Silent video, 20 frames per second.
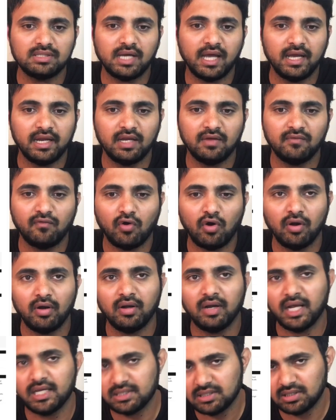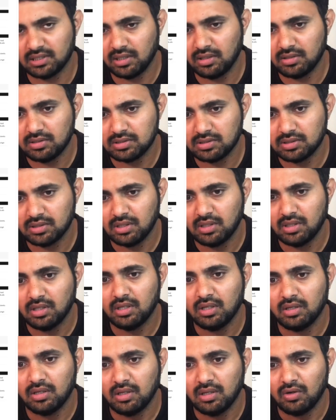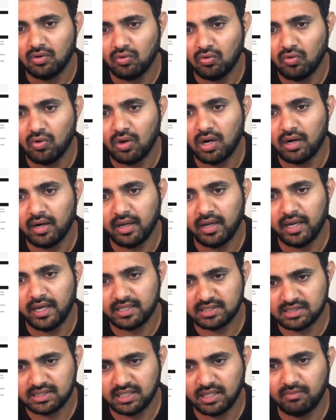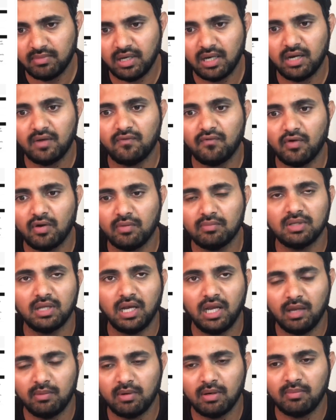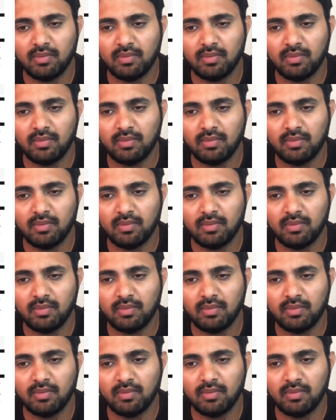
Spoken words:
hiring foreign nationals who are exempted from the labor